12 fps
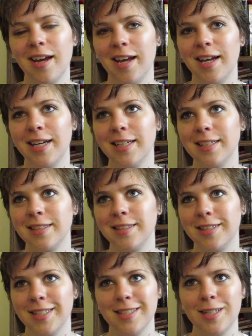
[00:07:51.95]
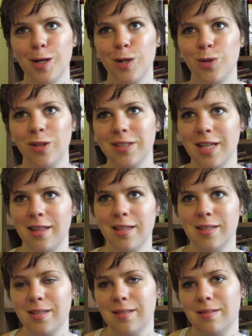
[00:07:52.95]
and this dog looks like
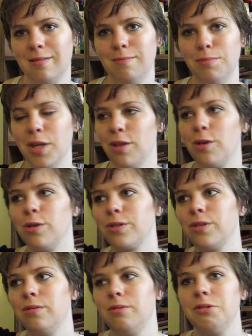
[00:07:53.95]
this mythical